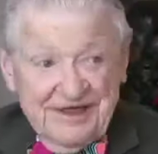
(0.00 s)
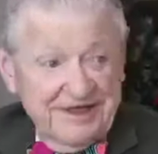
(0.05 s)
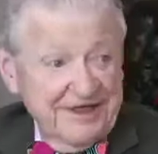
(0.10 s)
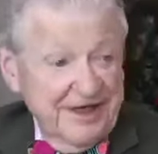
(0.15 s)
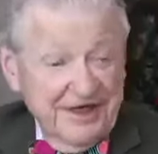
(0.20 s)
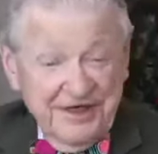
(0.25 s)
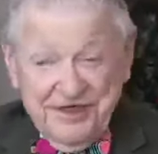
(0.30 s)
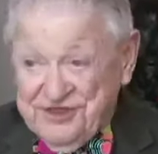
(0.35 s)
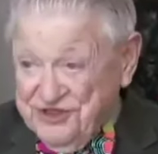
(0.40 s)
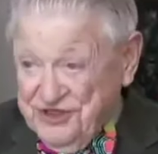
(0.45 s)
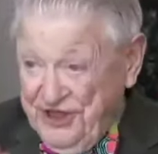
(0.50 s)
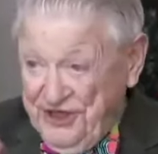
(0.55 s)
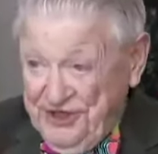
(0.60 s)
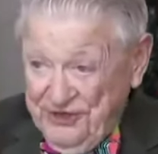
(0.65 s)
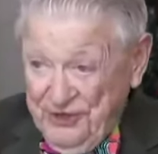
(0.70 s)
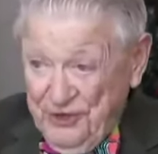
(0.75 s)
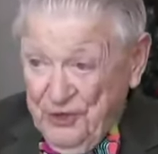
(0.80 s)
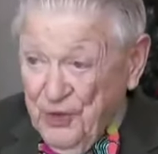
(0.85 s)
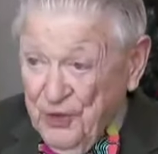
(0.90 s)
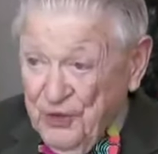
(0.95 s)
and I
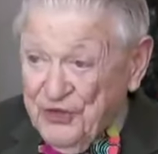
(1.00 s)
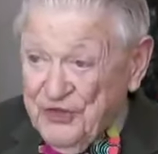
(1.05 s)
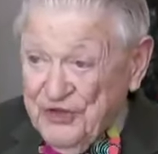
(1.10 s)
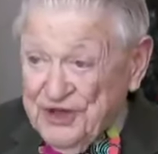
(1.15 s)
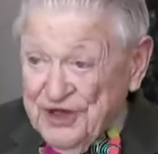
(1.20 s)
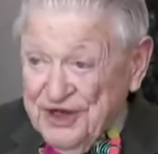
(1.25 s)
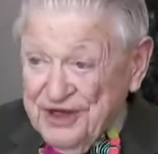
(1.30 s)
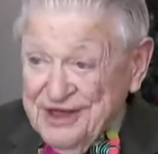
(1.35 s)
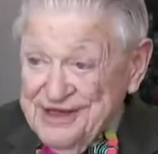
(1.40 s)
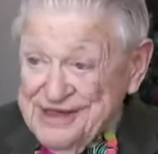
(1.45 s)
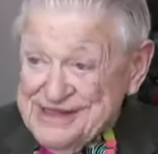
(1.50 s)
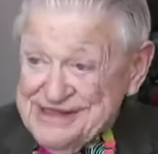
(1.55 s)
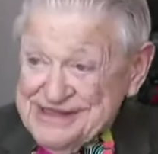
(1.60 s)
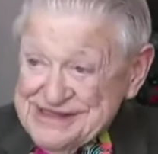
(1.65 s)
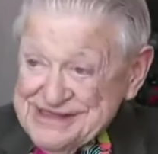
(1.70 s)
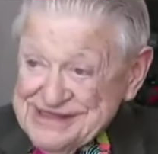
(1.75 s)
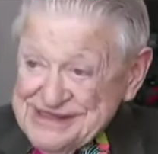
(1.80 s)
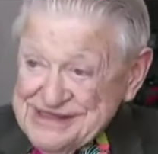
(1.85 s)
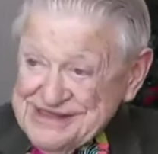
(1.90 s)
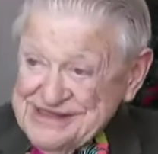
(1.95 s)
designed the whole it's thing. It's a lovely